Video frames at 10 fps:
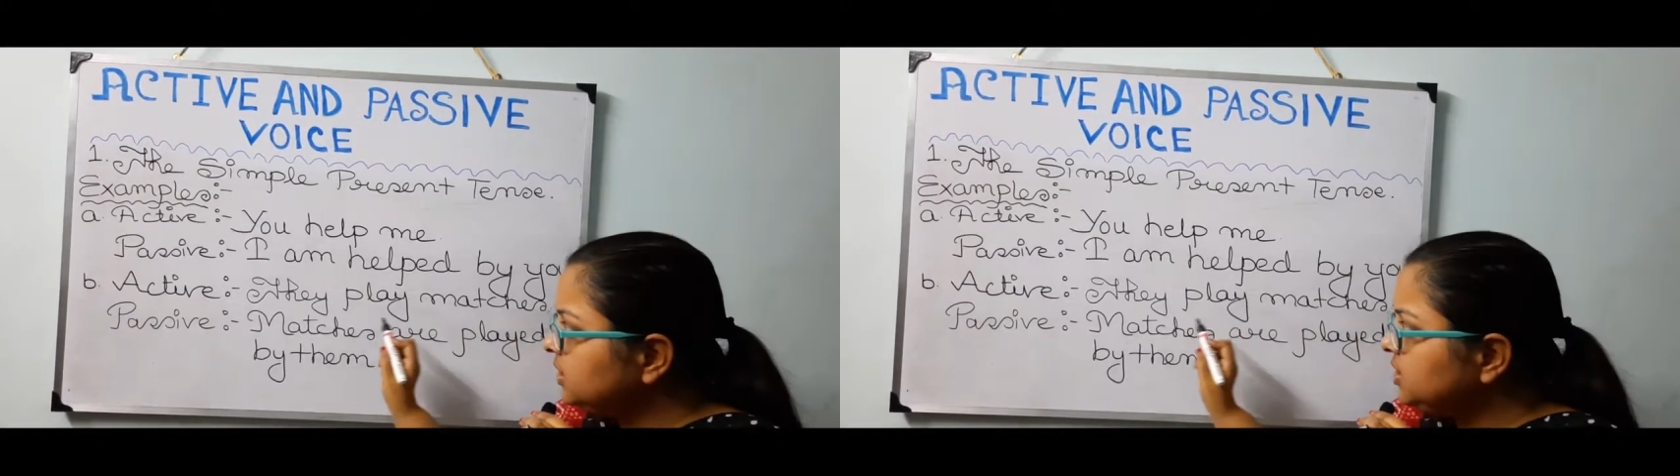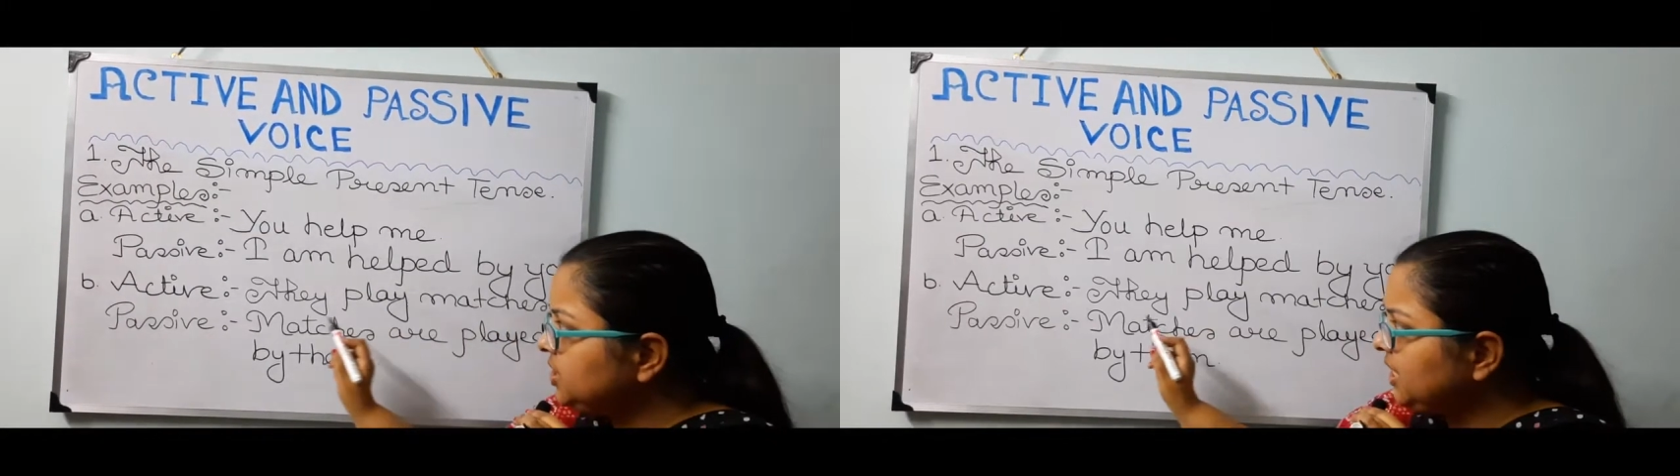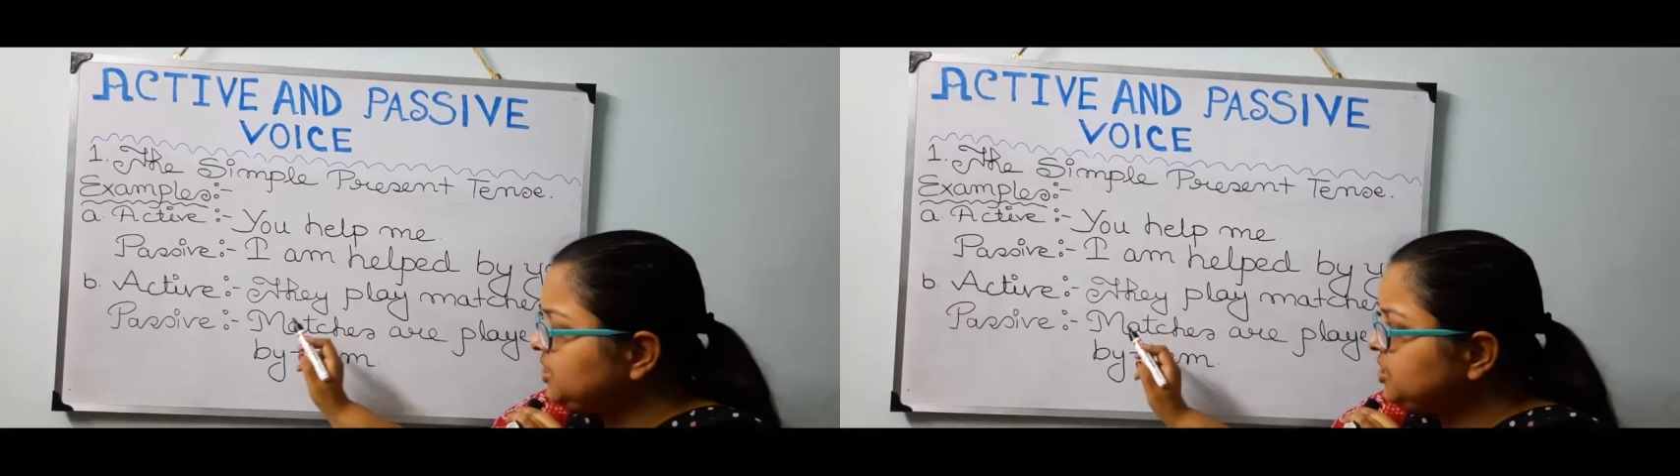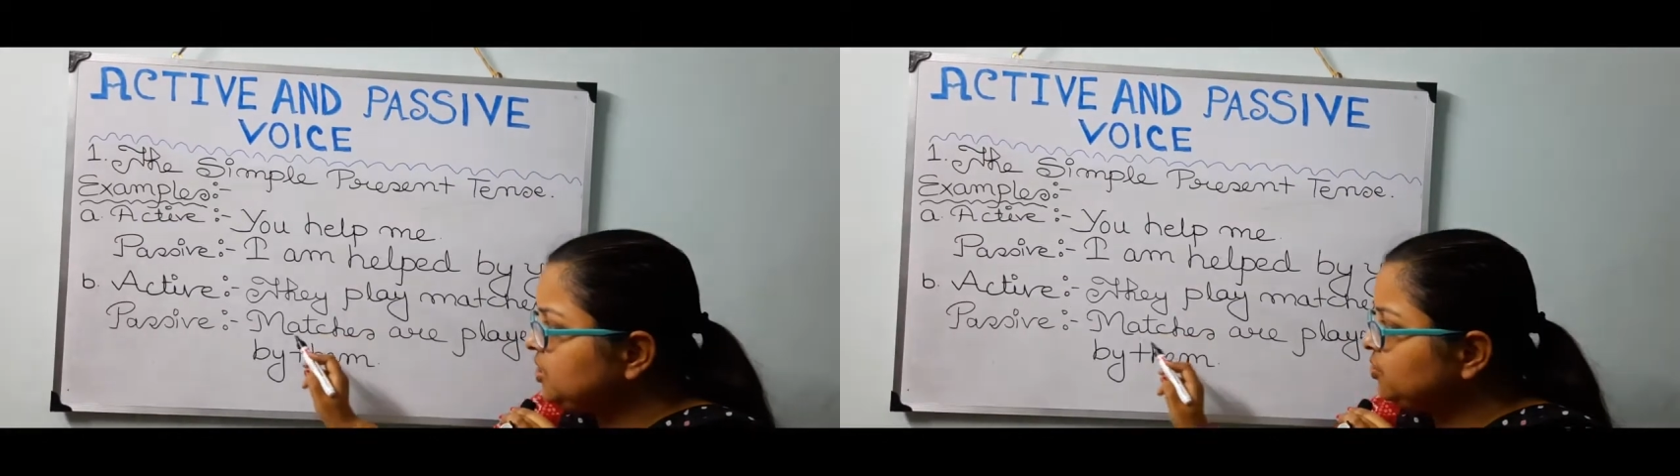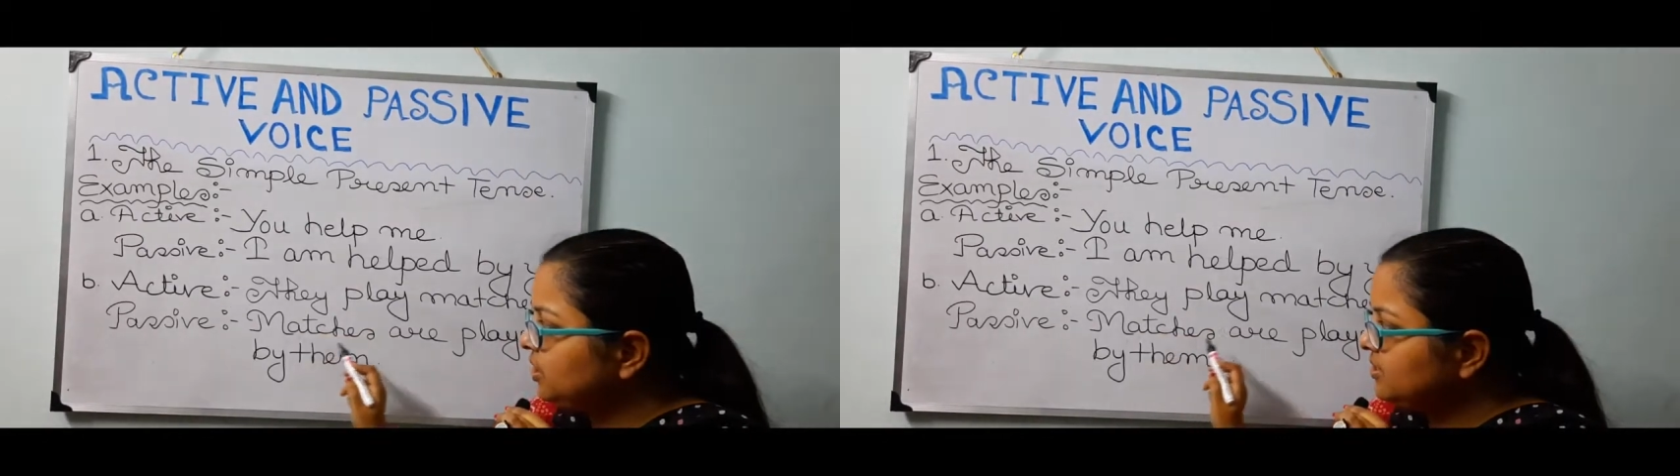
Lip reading: changed into the